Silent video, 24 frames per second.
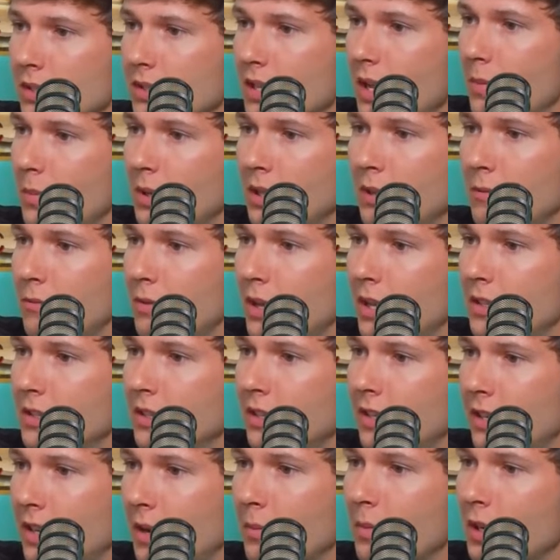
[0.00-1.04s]
can stop being
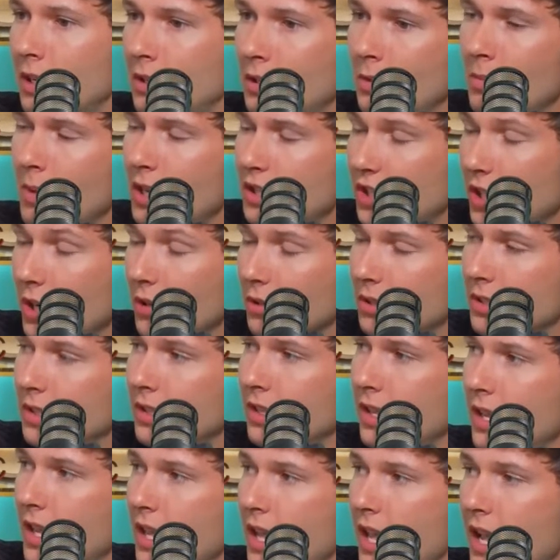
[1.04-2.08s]
offended, and I'm going to do my jokes.
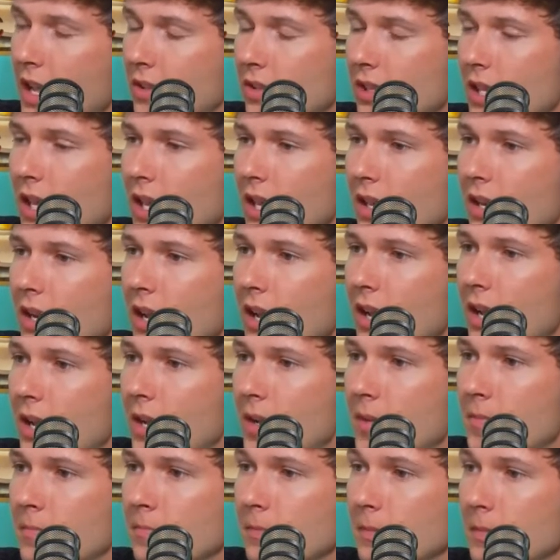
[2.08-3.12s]
And then
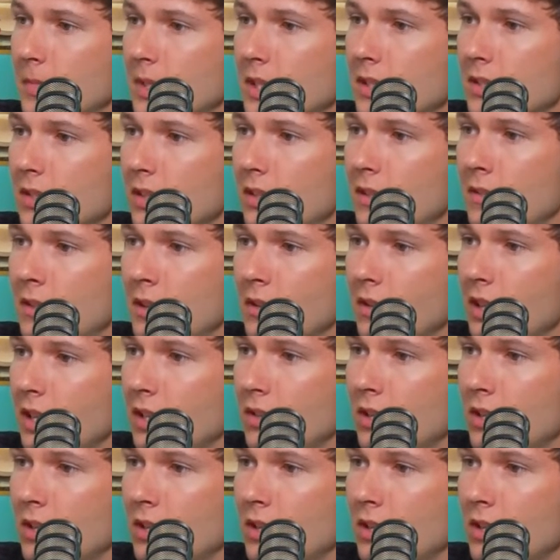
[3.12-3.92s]
they're